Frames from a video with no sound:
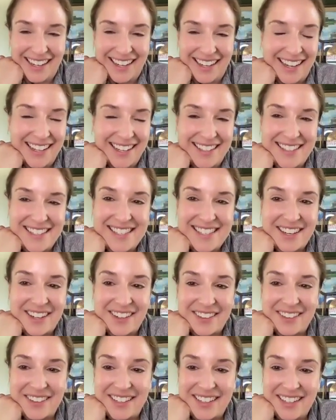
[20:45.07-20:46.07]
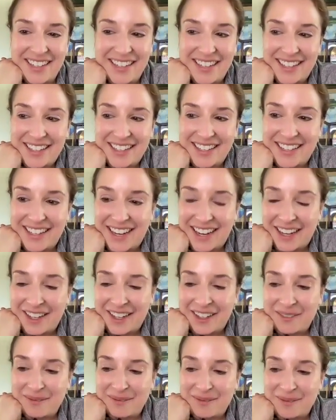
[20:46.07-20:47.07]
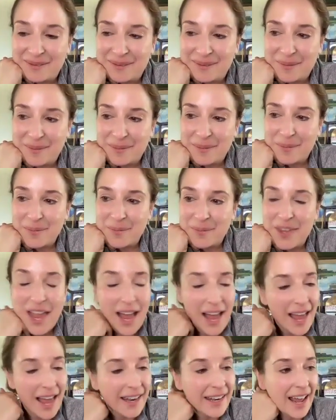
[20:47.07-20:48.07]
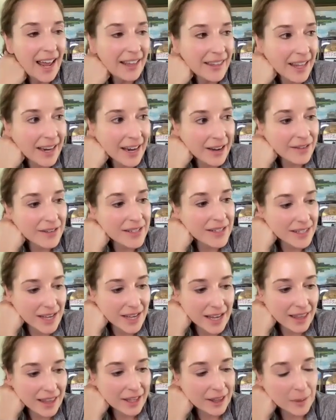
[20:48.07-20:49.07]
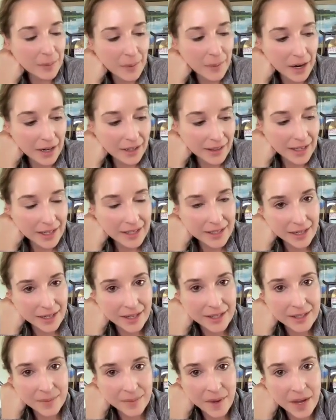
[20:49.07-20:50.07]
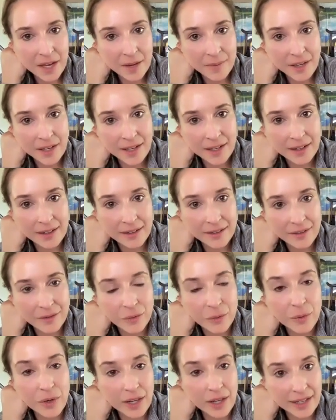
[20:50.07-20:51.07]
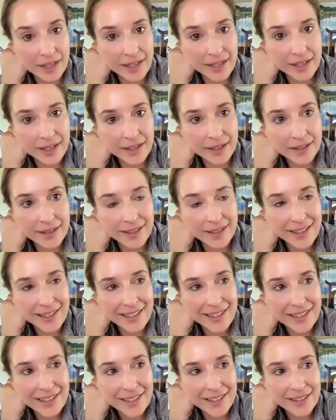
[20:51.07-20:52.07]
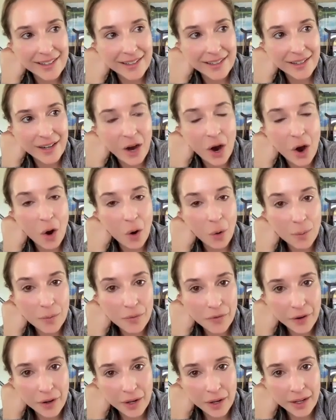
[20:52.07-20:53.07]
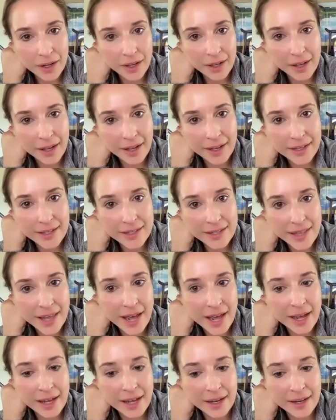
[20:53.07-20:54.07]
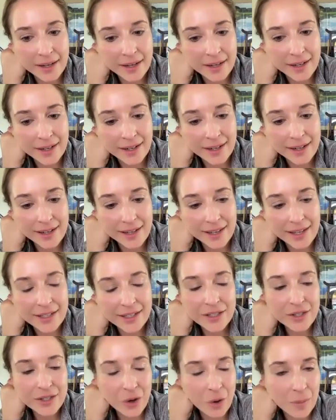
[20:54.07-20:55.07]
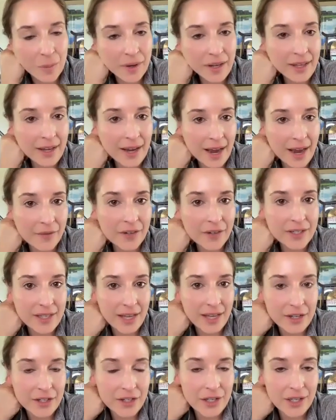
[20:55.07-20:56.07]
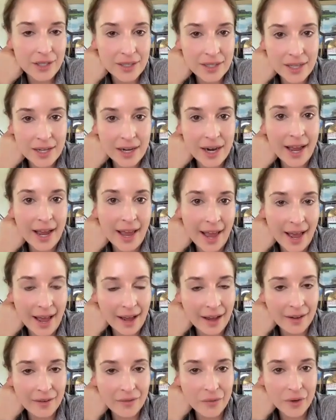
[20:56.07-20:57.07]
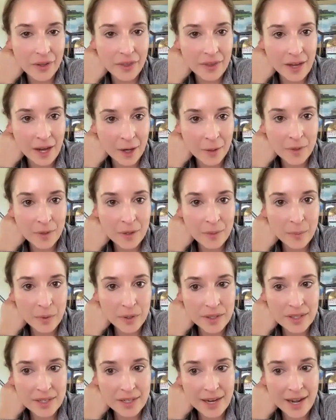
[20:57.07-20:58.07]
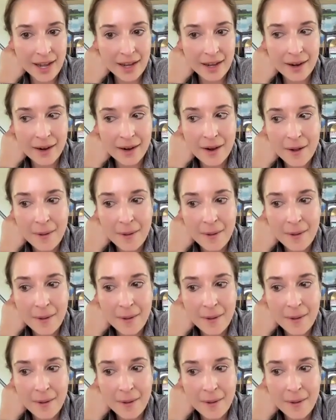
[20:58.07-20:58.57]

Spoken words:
And so um yeah, and then I would say that the part that does make me really hopeful is that in so many of the conversations that I have with young people today,